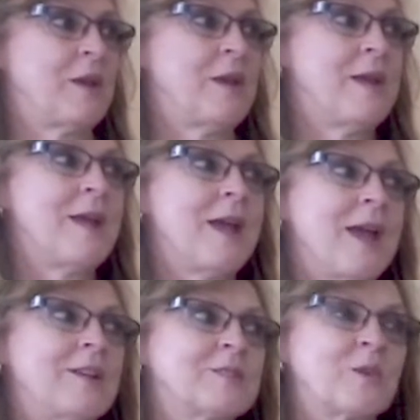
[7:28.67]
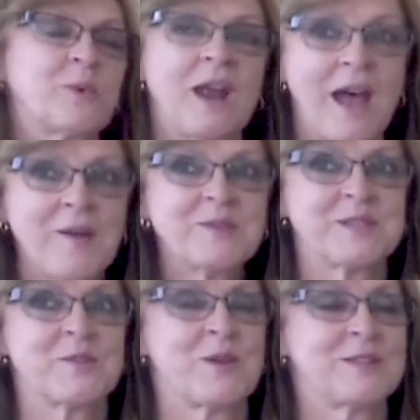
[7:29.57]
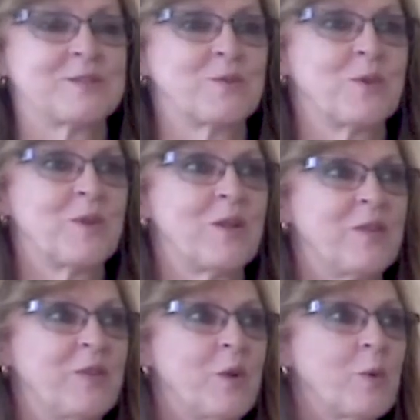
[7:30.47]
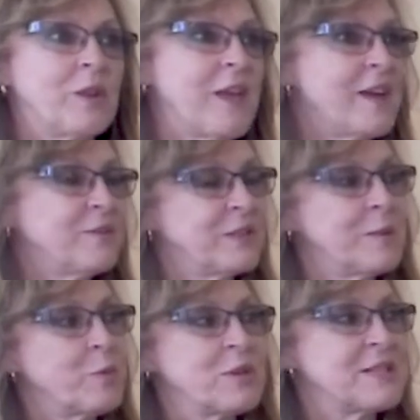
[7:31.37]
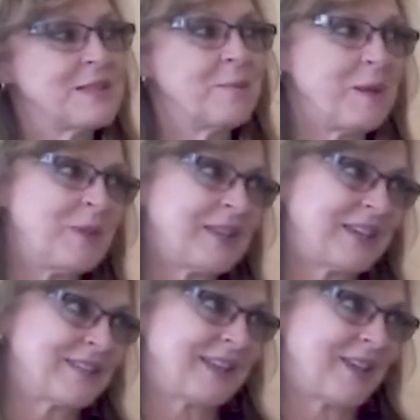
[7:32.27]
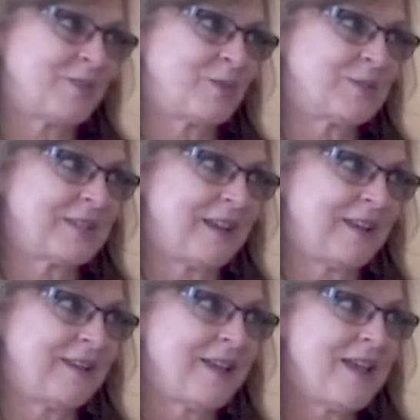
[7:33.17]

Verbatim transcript: Uh-huh. And so when I was in grade school, there were a lot of liberties that maybe the kids can't do today.